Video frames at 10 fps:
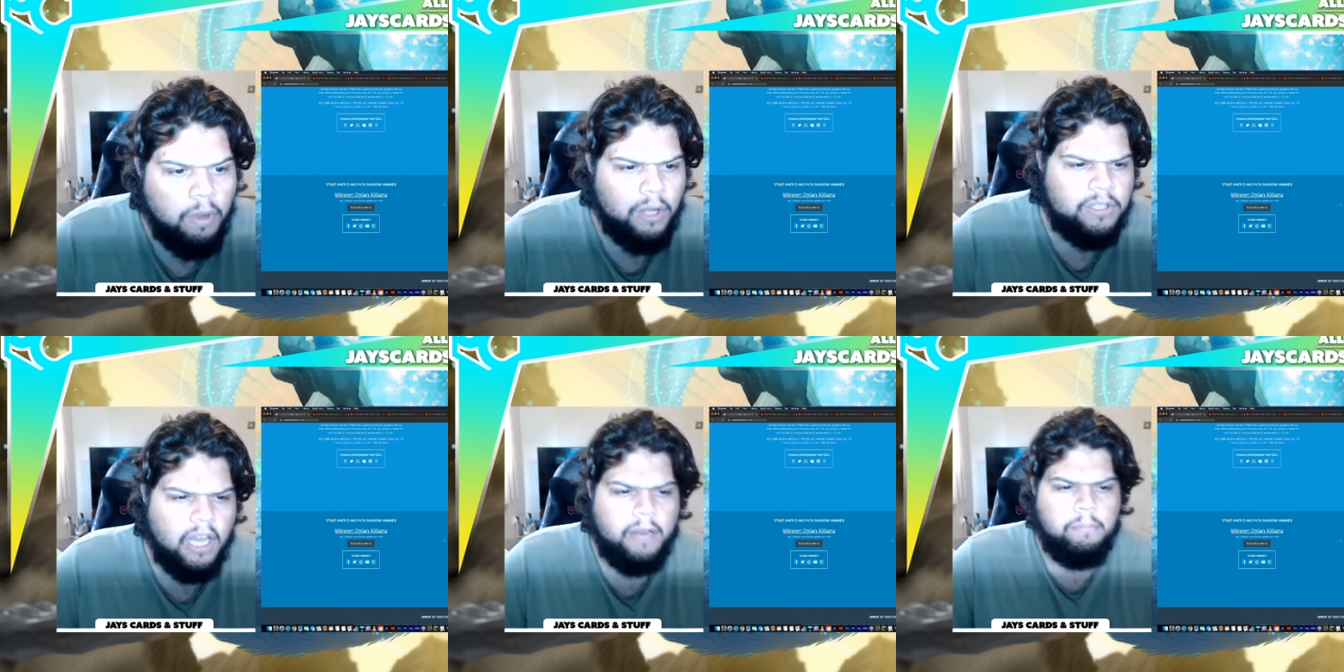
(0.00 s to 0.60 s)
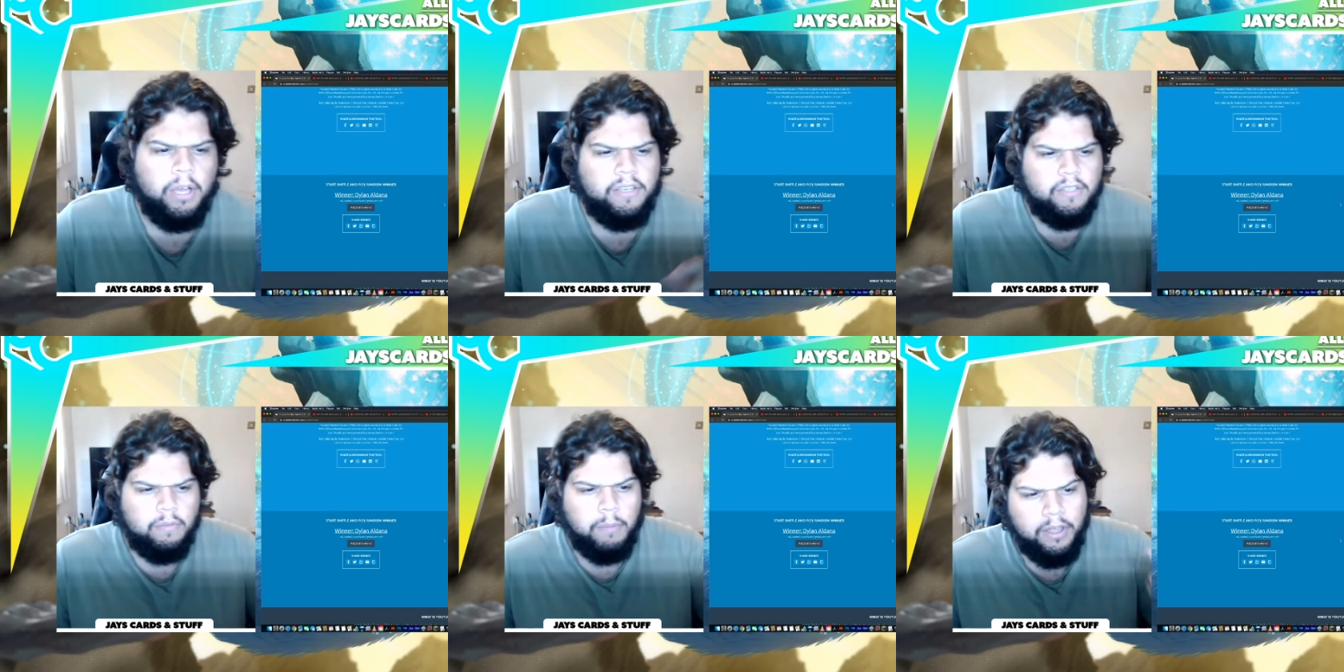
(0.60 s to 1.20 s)
Well done. My
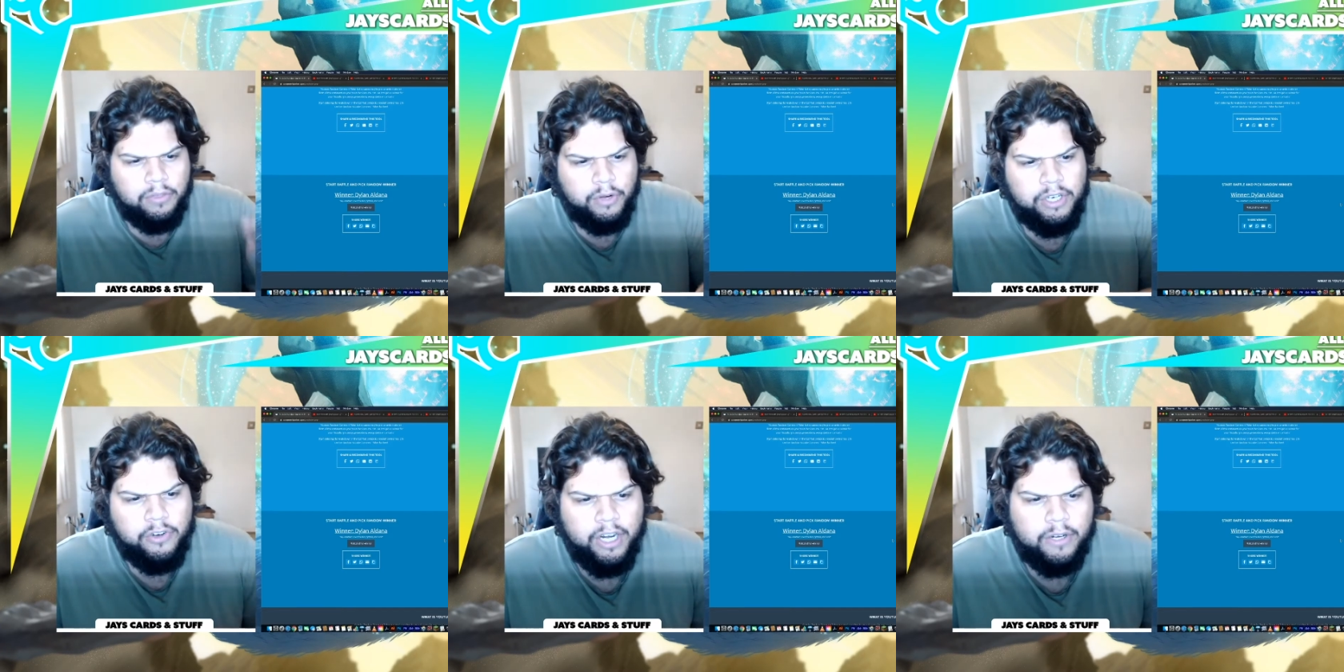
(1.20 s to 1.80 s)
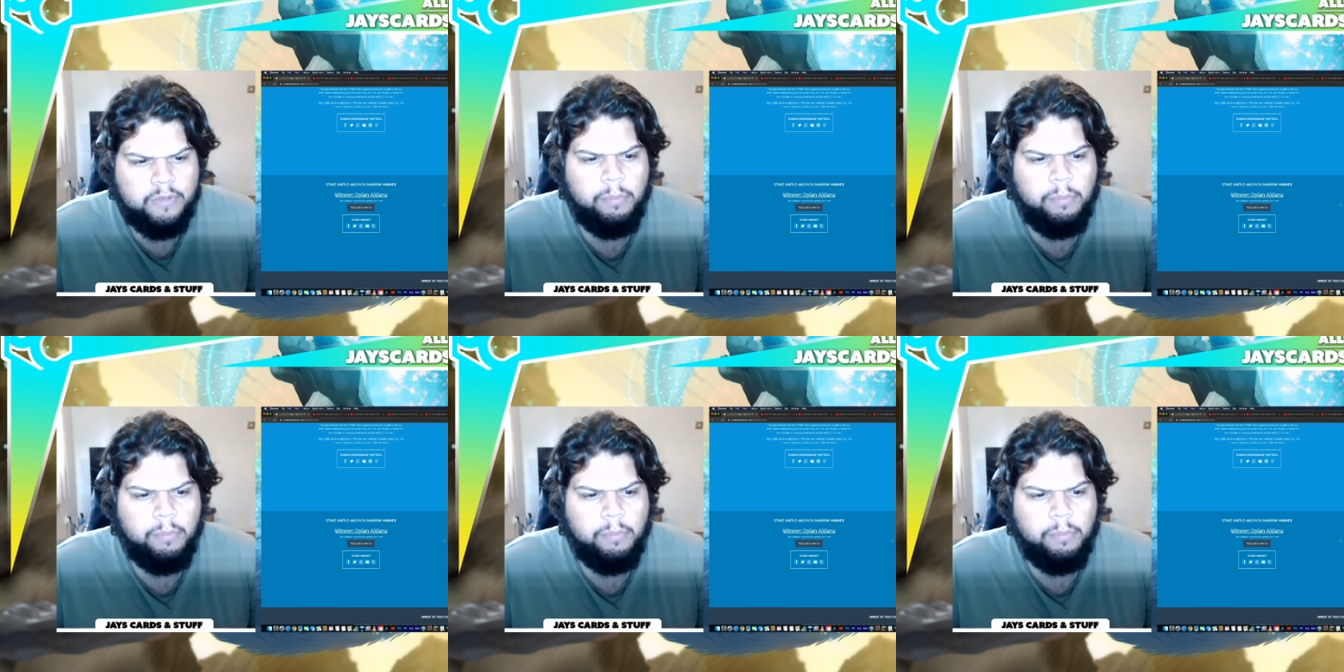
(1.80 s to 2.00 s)
my three trainers